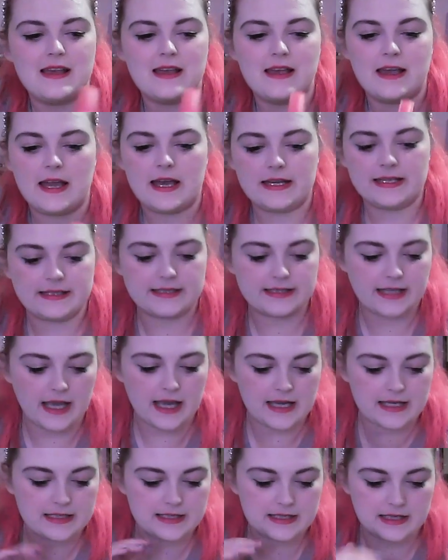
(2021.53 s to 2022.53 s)
and its
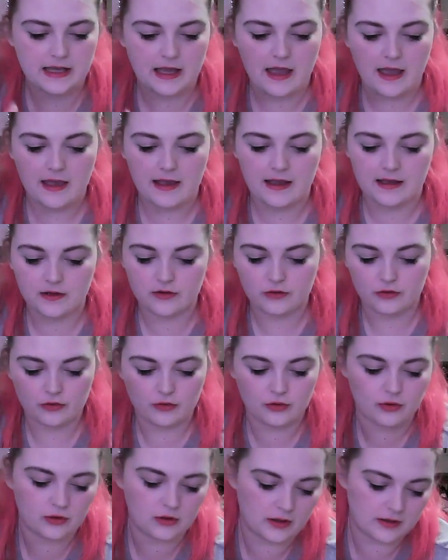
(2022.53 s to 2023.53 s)
candy canes
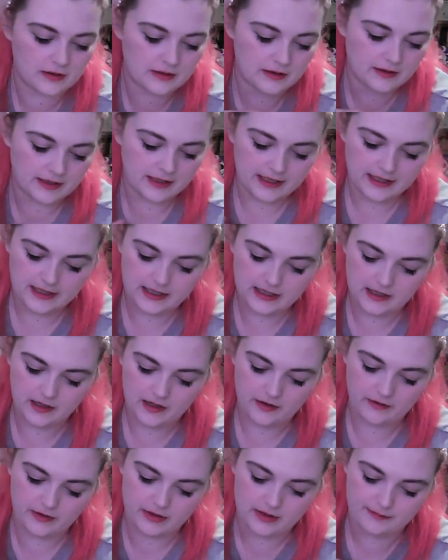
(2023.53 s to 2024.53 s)
all on the
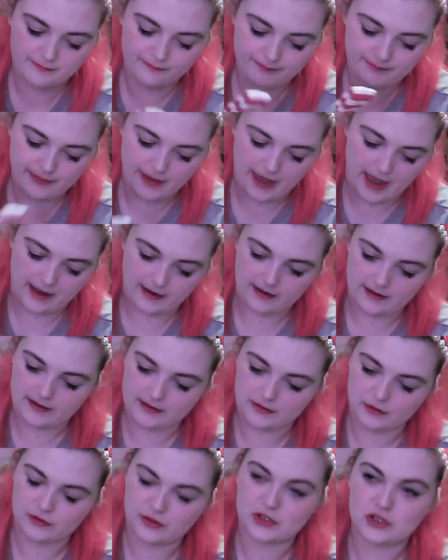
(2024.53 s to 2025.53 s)
here and the back, and
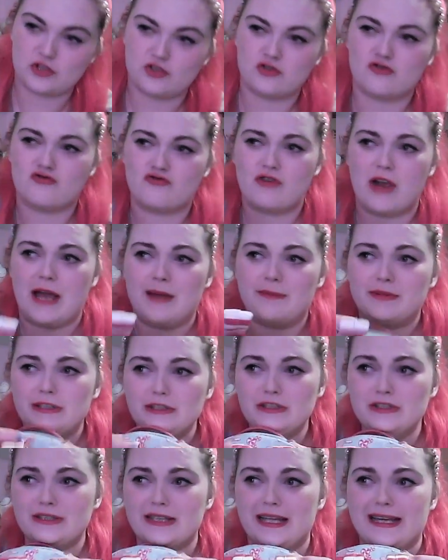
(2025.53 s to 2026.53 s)
look at the straps, they
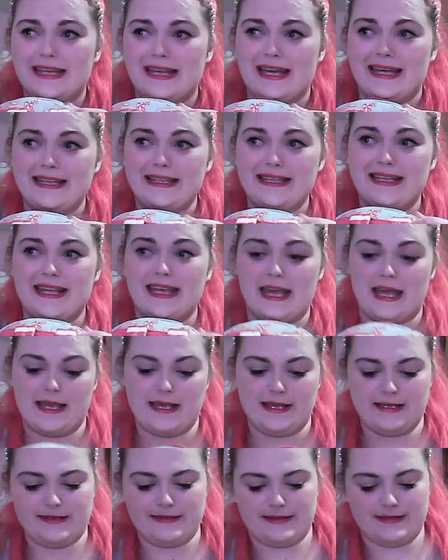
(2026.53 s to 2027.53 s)
look like candy
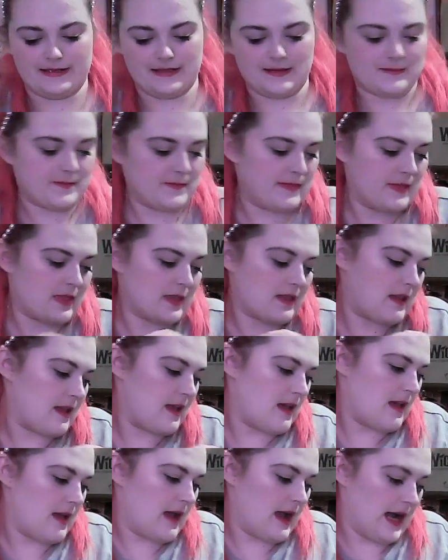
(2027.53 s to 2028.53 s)
canes.
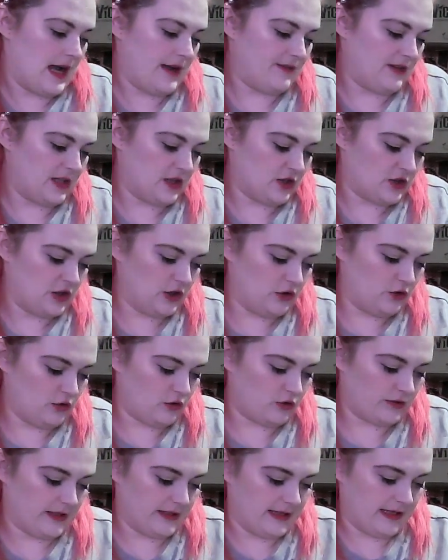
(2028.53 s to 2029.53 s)
I haven't actually
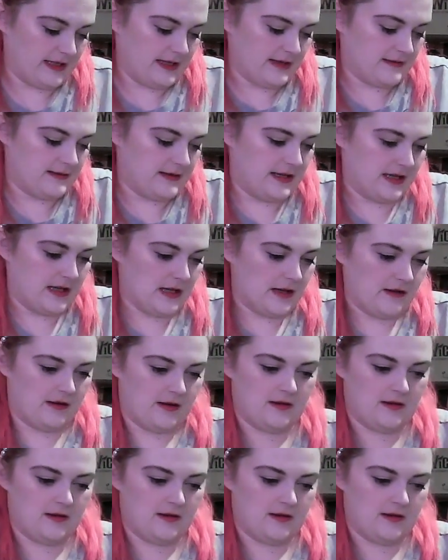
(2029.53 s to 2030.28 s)
looked at the interior.